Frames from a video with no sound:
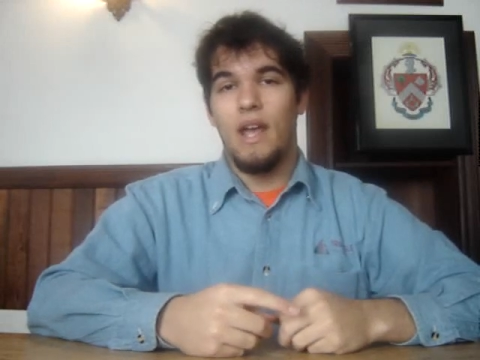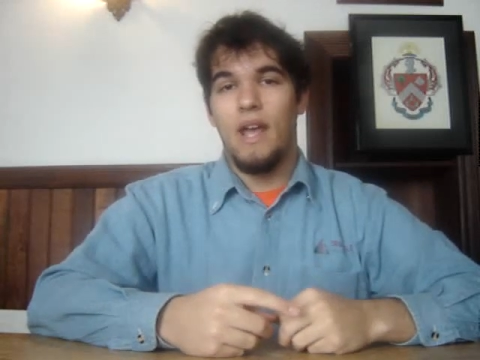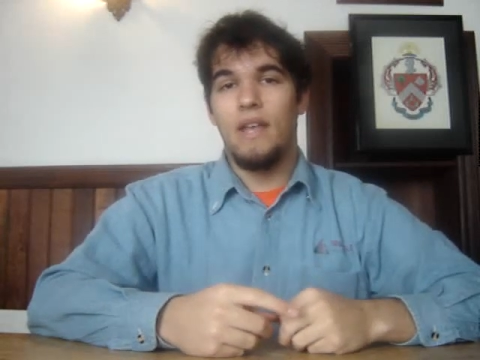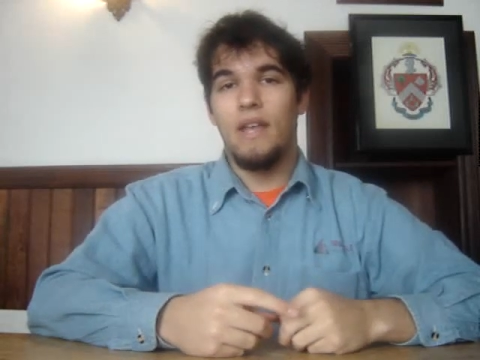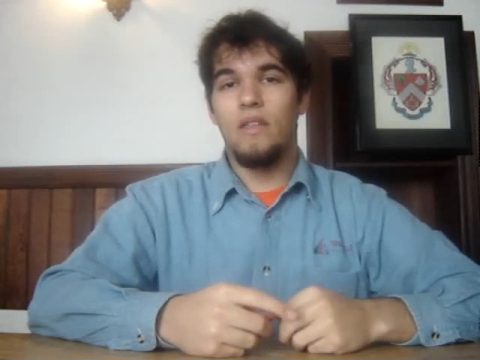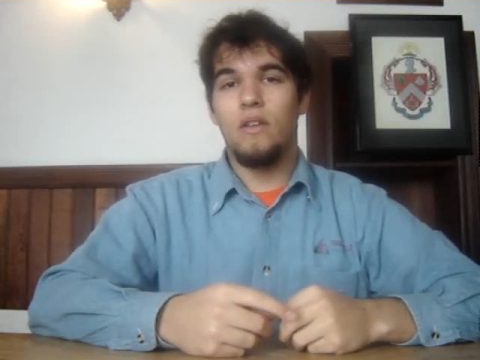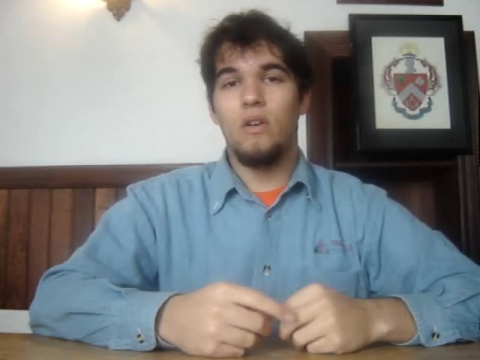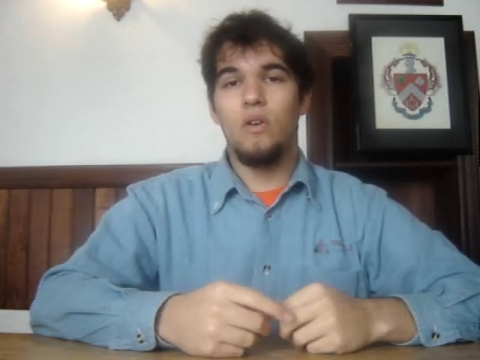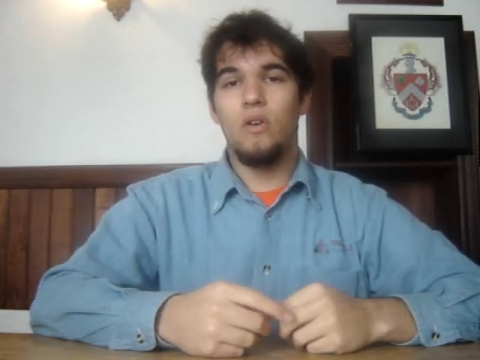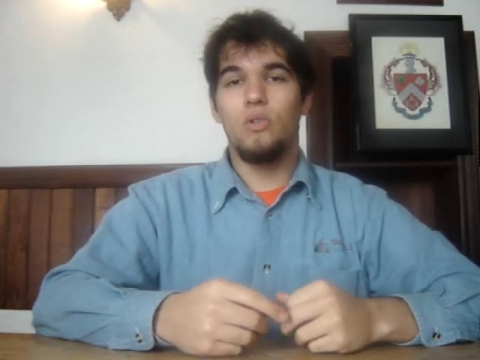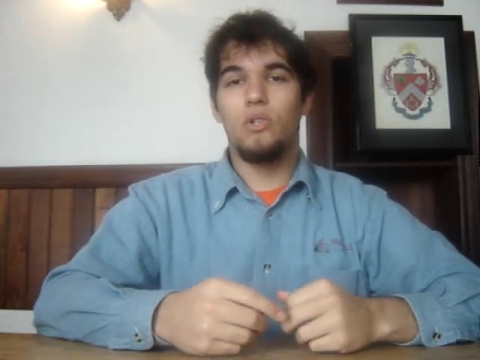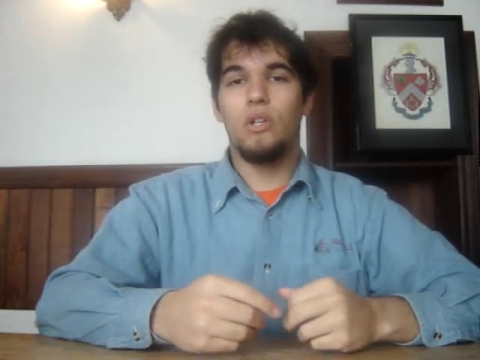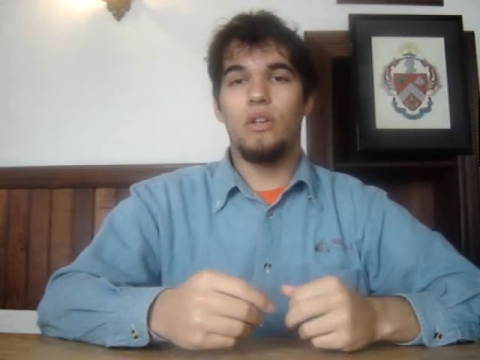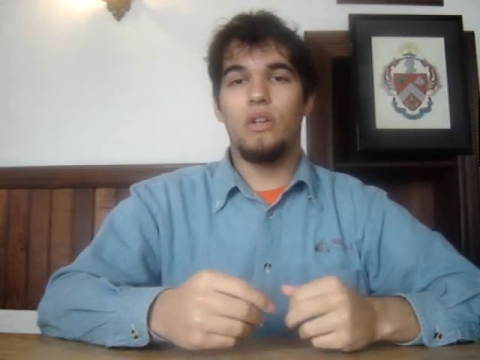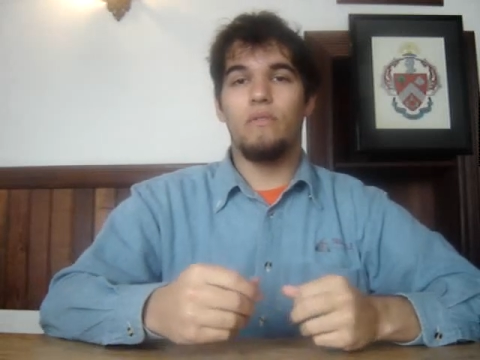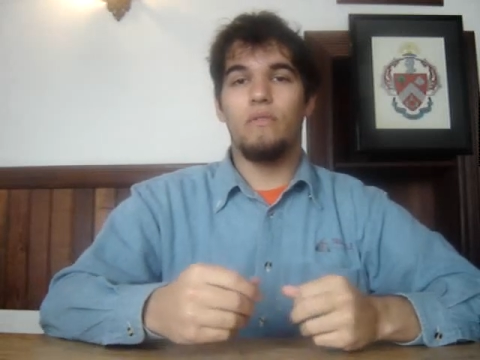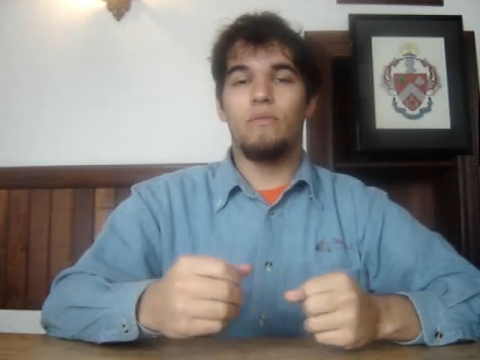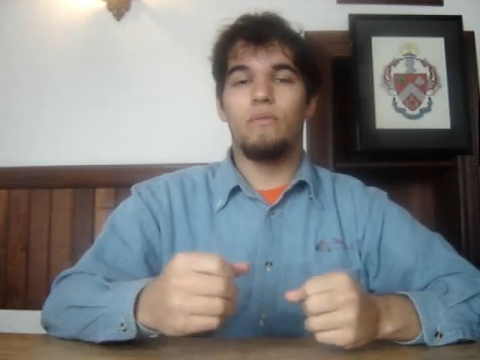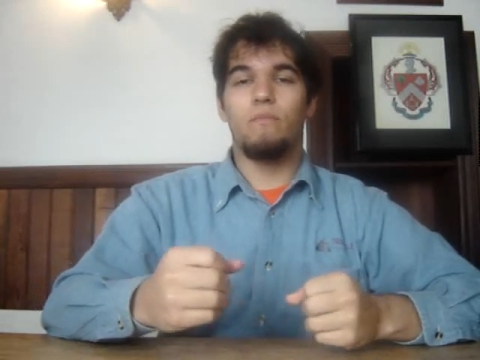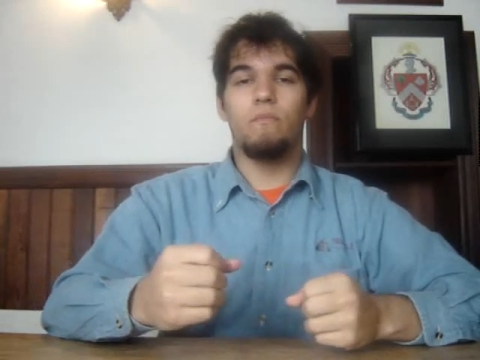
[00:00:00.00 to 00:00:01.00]
and the notion
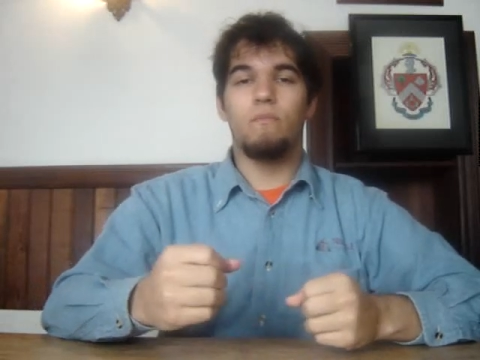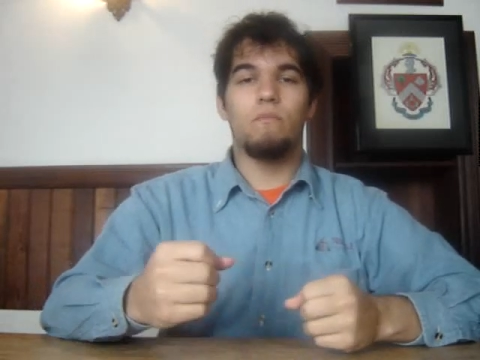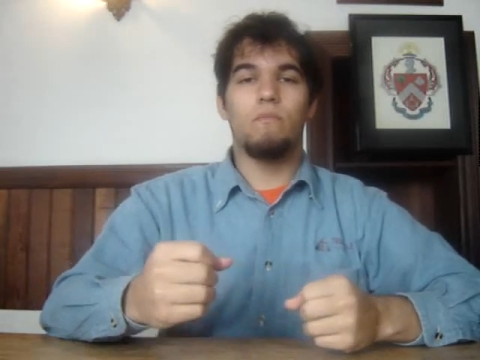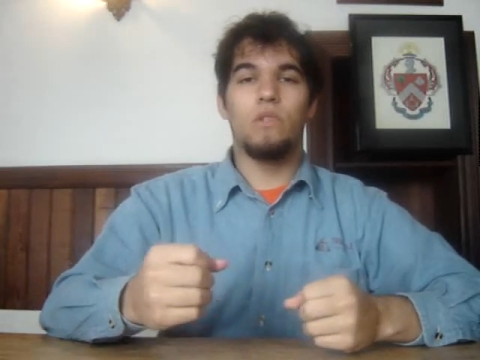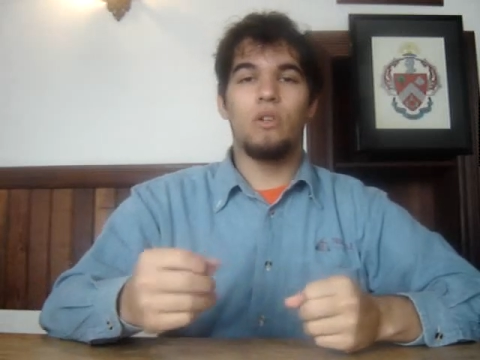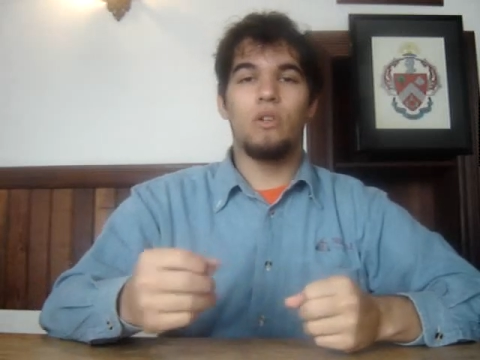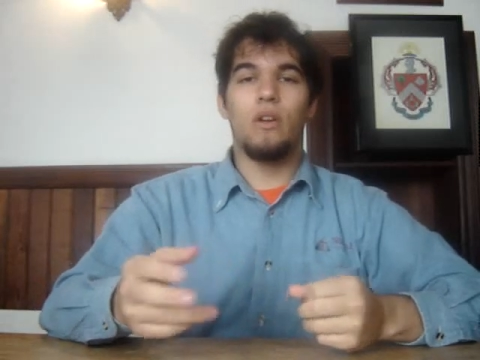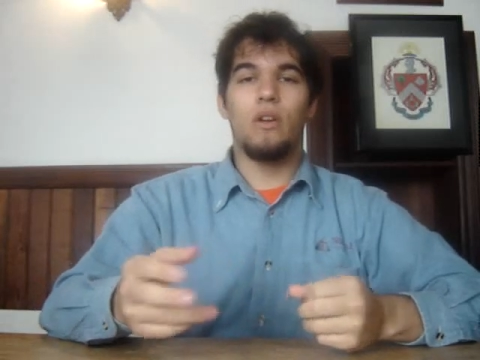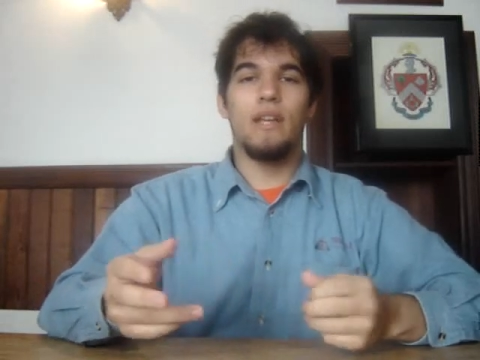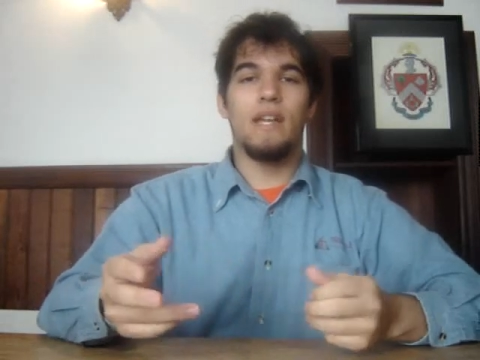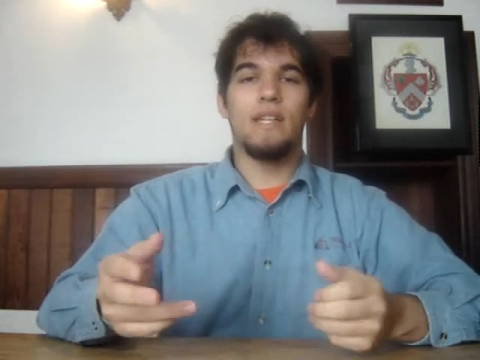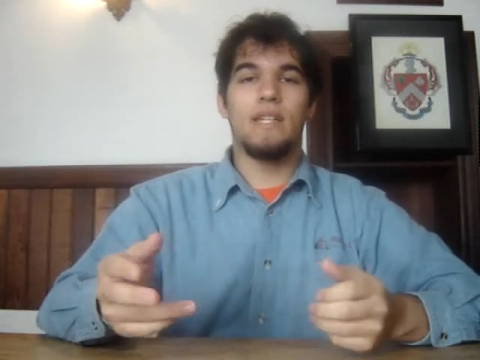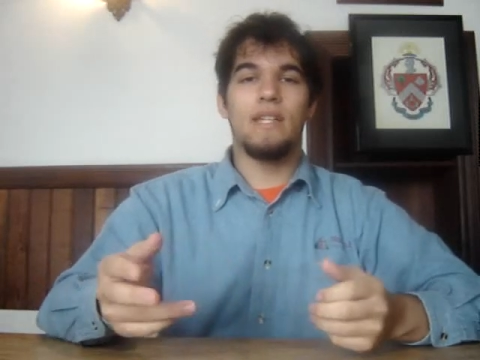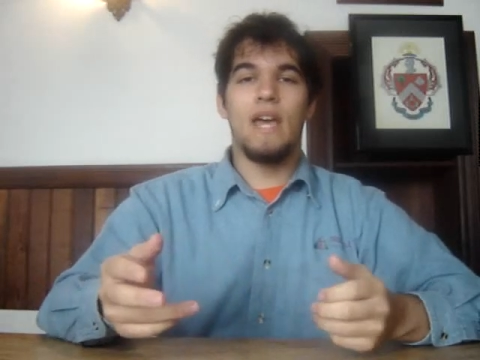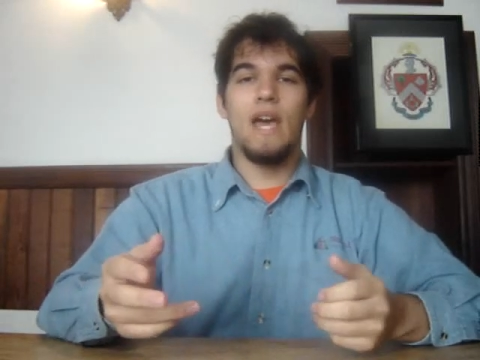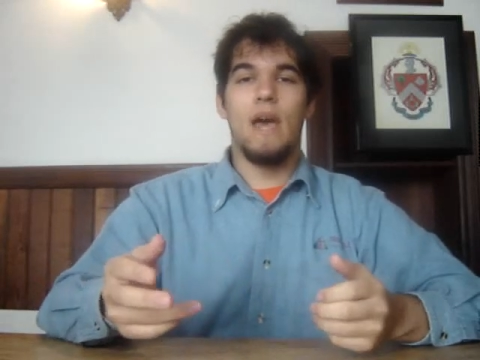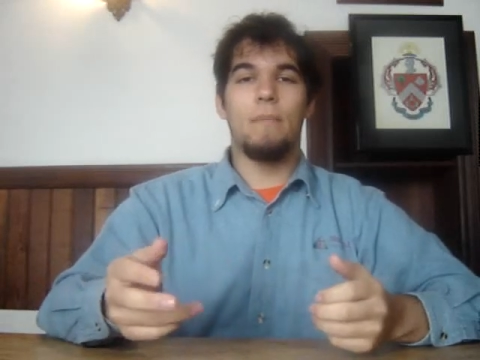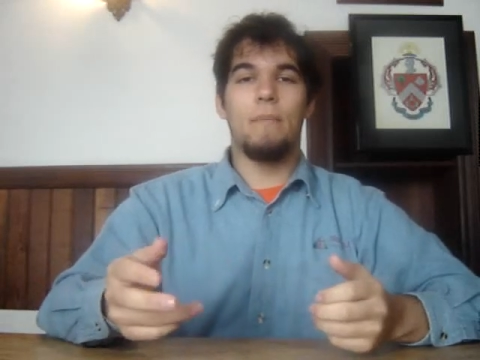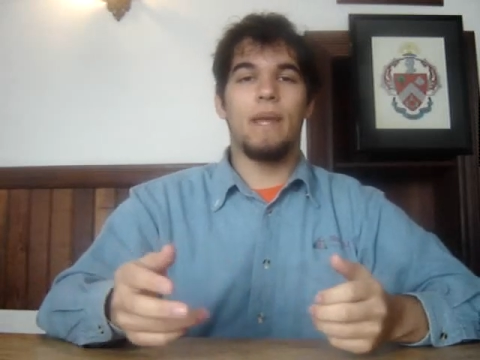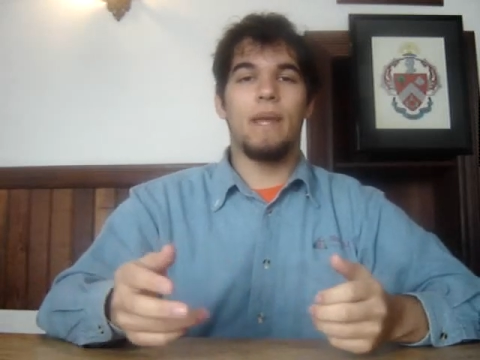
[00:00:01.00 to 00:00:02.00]
of turning a
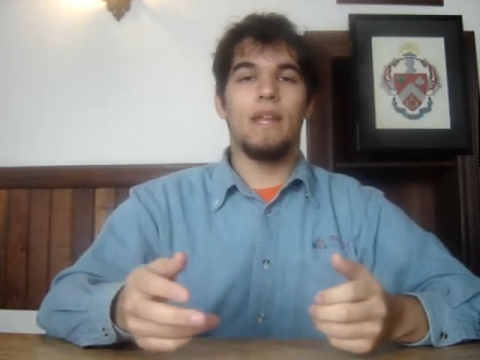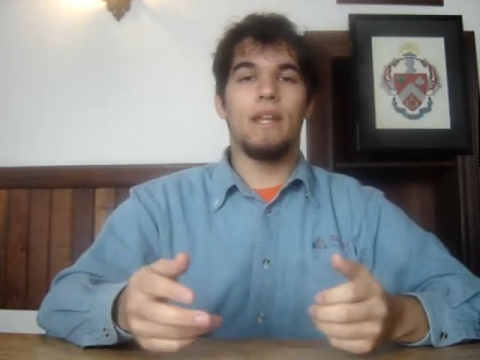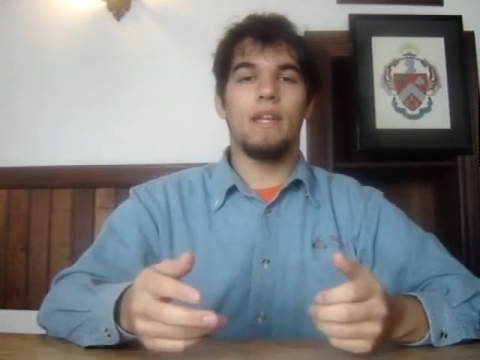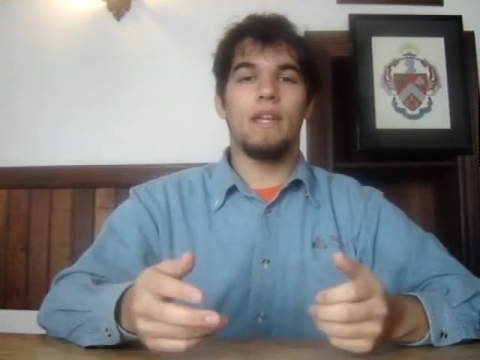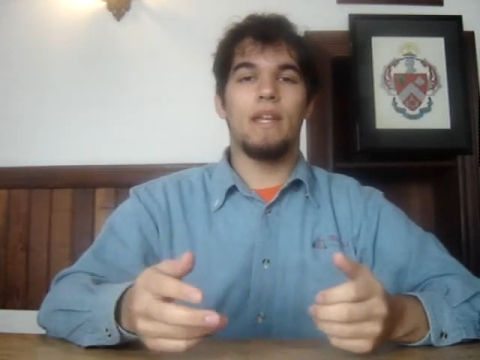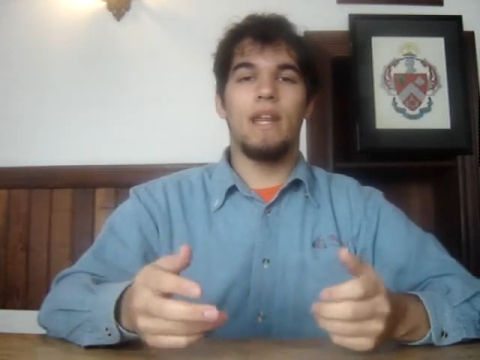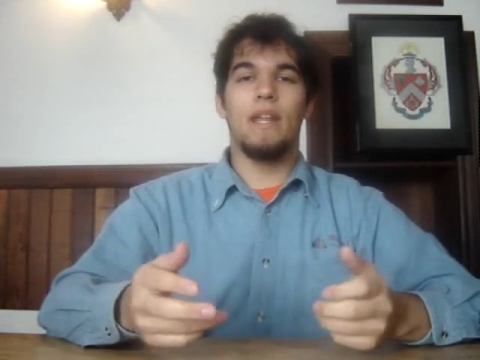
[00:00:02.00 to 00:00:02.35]
tap and getting